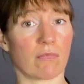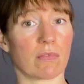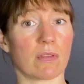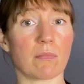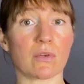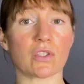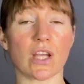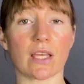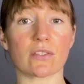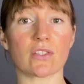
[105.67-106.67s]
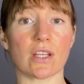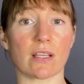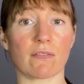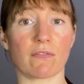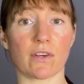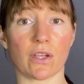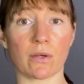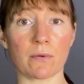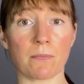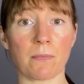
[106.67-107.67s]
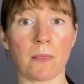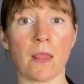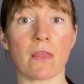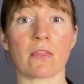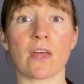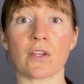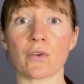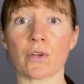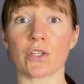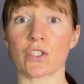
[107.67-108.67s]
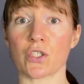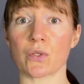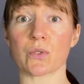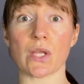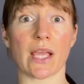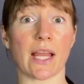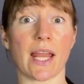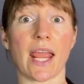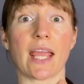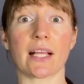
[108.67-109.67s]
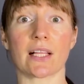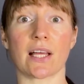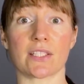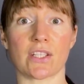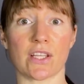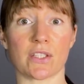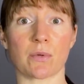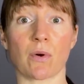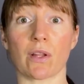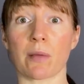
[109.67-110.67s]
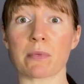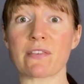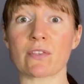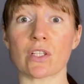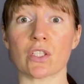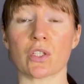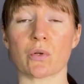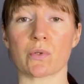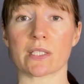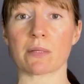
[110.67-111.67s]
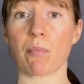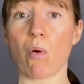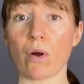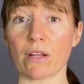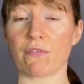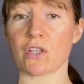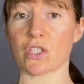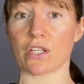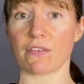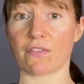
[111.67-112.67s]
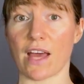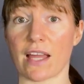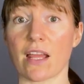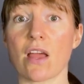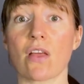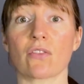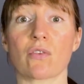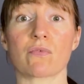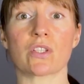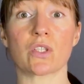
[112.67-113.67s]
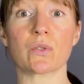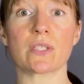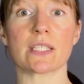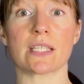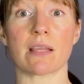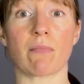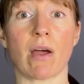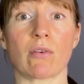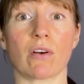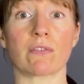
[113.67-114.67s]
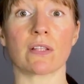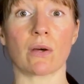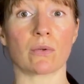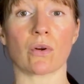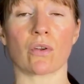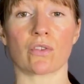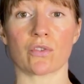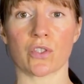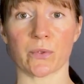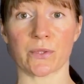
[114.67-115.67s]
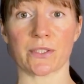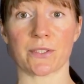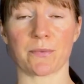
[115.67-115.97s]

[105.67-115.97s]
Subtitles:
the most challenging for you, then you're going to choose like an incline chest to wall. And I'm even going to show you a supported version of that reduces the amount of load on your shoulders.